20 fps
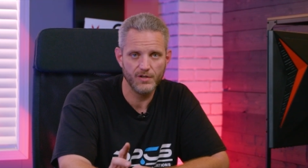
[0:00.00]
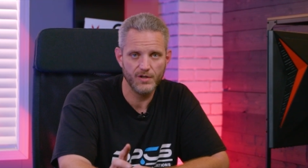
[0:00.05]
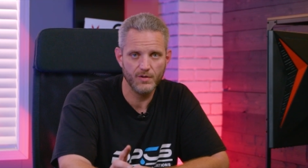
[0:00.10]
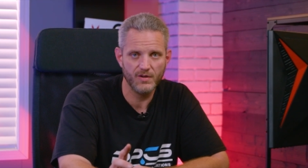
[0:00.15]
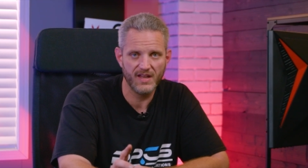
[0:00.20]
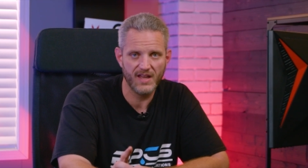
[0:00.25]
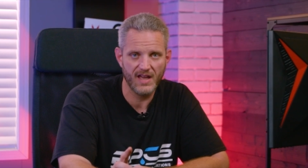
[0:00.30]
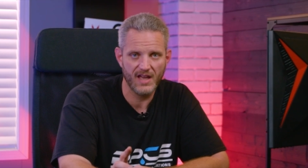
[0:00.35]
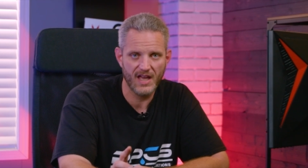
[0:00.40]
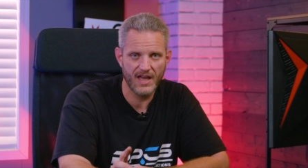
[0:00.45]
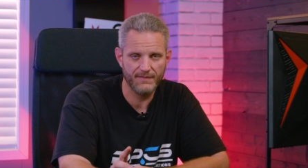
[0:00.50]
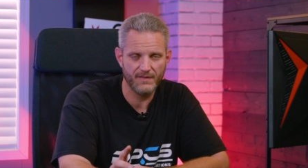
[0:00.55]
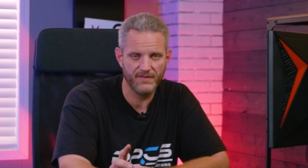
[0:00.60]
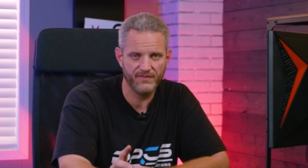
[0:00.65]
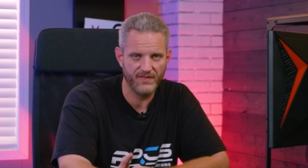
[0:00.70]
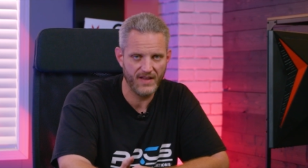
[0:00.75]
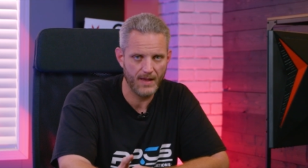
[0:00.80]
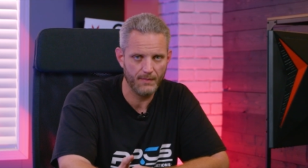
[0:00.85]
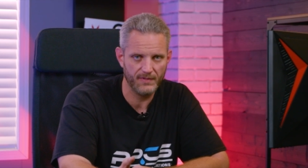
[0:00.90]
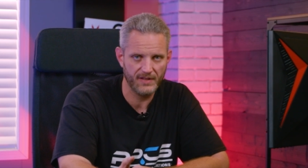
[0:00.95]
You can't have a
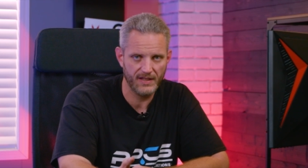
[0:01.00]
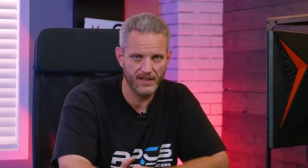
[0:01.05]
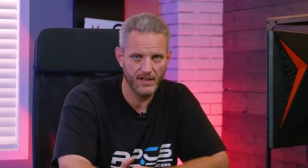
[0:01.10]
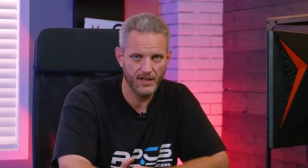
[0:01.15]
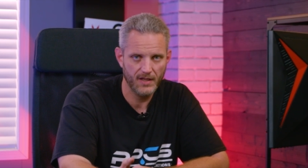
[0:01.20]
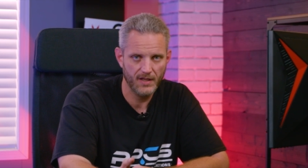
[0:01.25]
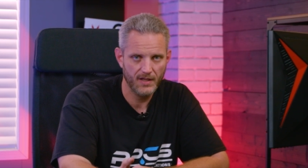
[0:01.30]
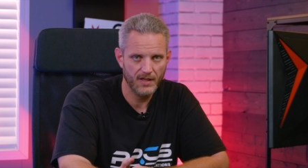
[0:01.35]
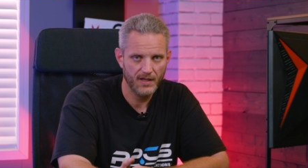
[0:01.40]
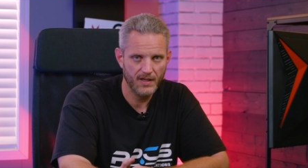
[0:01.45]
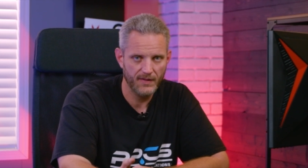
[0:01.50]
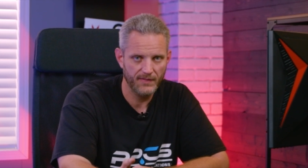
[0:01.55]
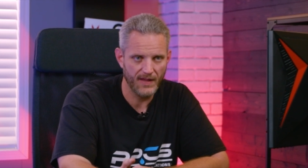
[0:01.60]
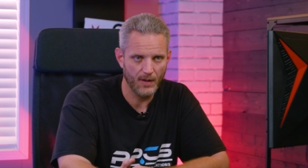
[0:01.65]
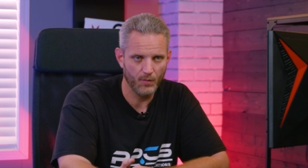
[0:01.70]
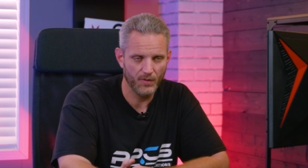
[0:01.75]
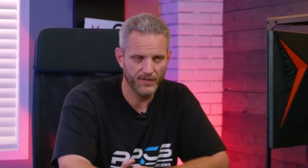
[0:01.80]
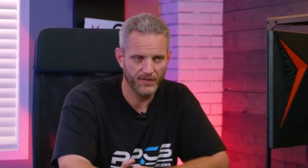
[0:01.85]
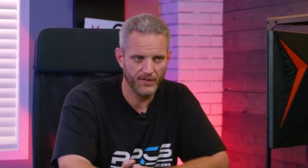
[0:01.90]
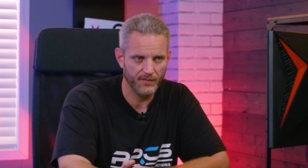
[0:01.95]
family
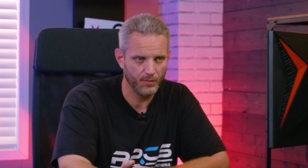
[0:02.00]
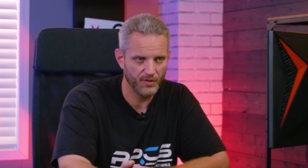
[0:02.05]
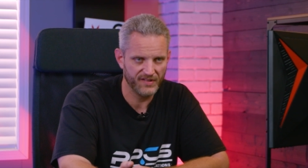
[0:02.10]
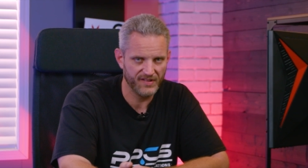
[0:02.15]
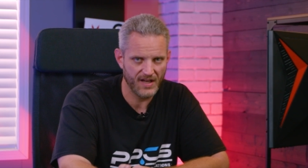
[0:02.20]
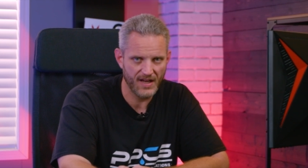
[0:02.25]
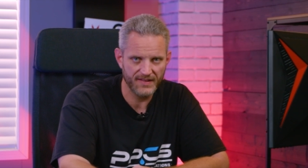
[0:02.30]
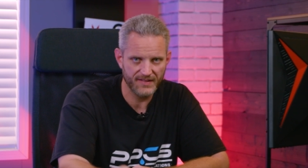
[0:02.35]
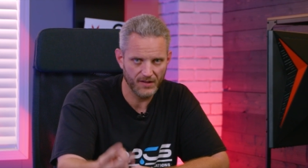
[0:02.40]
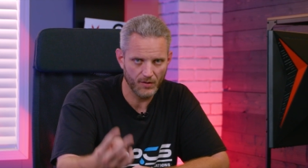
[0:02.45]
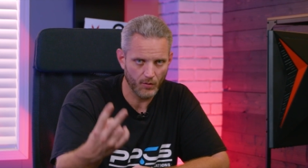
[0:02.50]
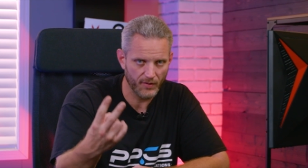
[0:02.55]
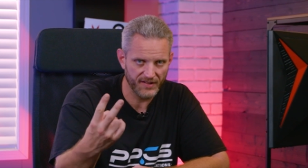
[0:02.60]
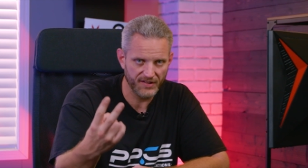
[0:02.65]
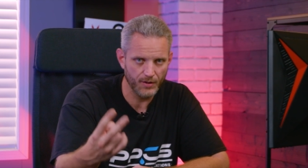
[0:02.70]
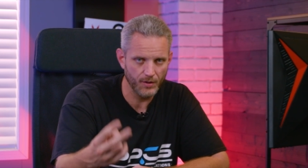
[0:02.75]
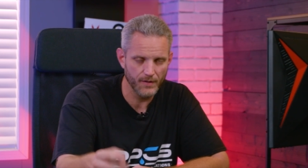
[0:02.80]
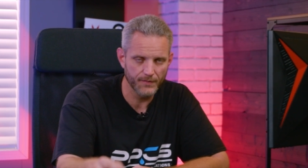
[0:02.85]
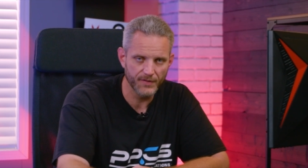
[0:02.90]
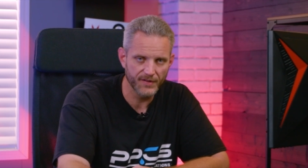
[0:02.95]
that re resides in only
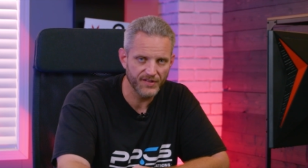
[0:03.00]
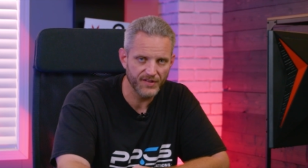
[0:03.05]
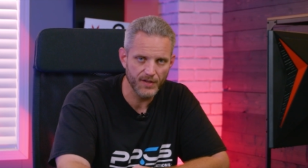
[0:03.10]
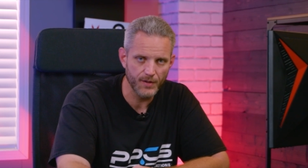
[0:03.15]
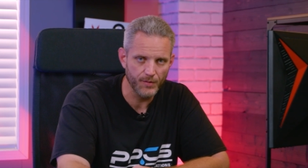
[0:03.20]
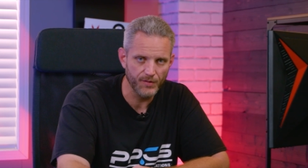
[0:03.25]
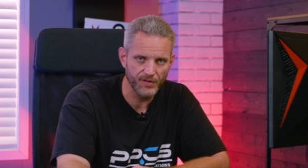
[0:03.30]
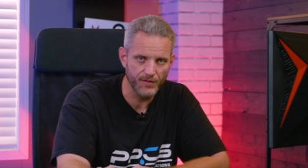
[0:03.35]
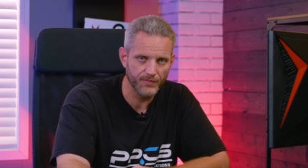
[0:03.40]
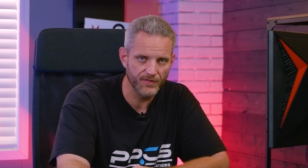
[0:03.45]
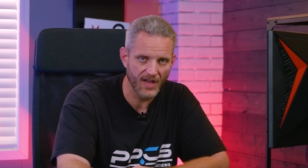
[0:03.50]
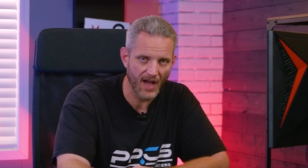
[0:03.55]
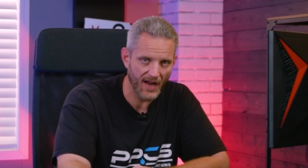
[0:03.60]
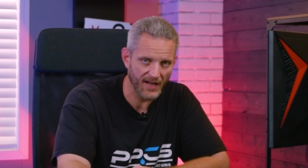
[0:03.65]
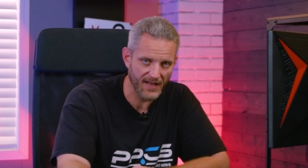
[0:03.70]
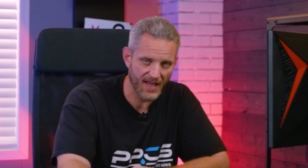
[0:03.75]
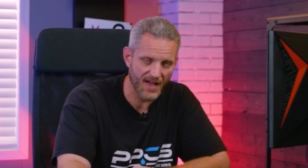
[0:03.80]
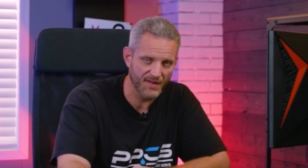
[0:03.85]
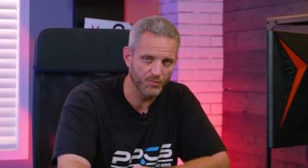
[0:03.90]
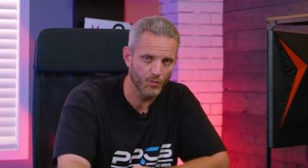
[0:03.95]
two different SKUs. You've
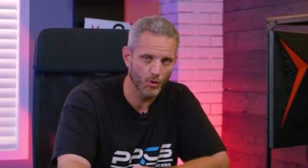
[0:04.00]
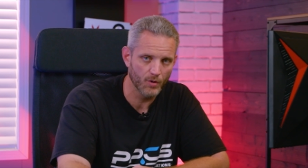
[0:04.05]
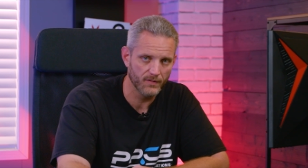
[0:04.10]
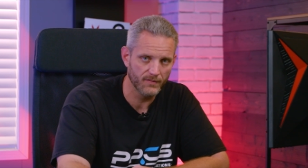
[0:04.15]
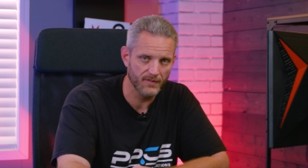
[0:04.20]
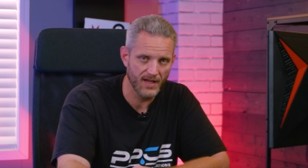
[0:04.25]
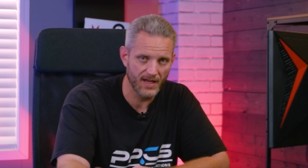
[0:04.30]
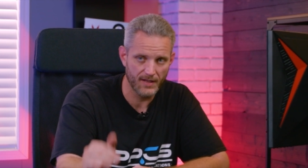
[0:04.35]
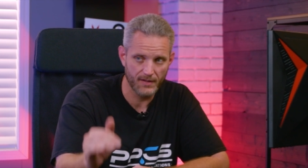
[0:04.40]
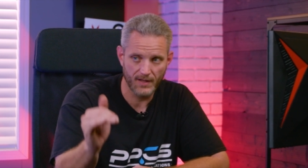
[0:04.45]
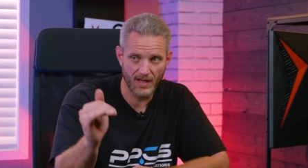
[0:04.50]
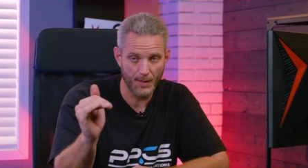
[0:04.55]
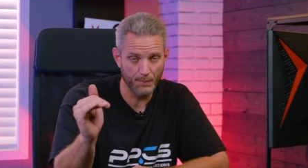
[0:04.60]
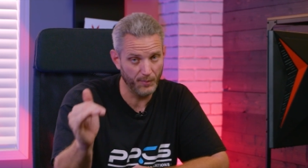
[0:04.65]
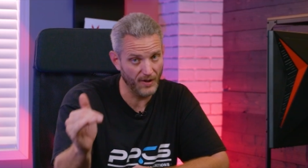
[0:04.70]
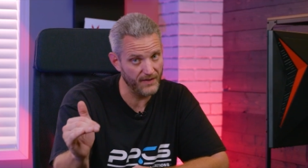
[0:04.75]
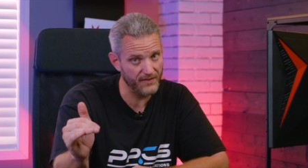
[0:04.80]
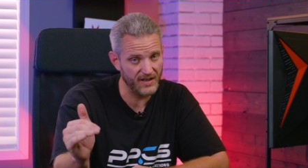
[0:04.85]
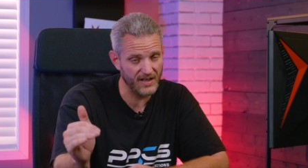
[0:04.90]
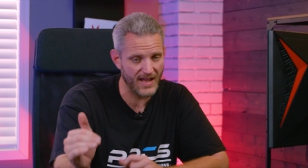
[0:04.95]
got to have more than that,
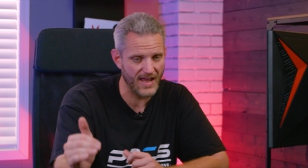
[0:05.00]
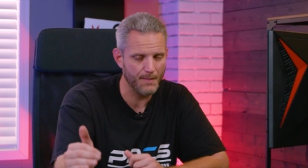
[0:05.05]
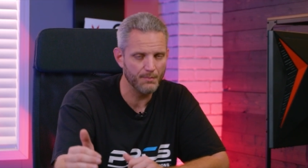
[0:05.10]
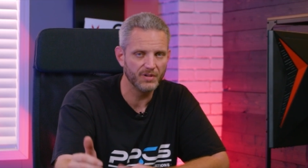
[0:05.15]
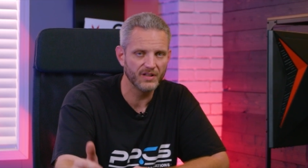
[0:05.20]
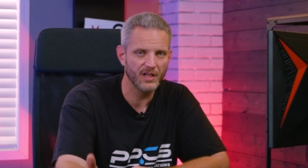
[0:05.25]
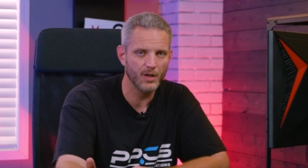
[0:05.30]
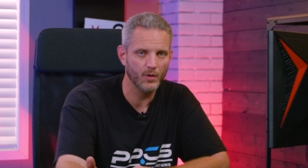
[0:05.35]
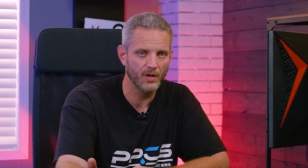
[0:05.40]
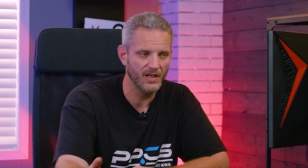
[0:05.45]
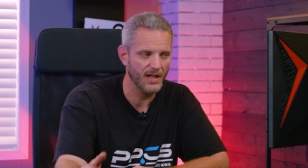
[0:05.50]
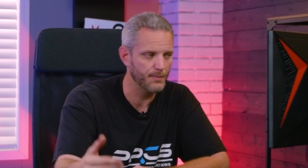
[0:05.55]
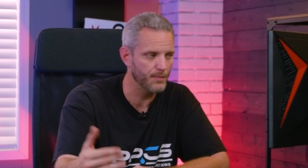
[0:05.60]
above it and below it.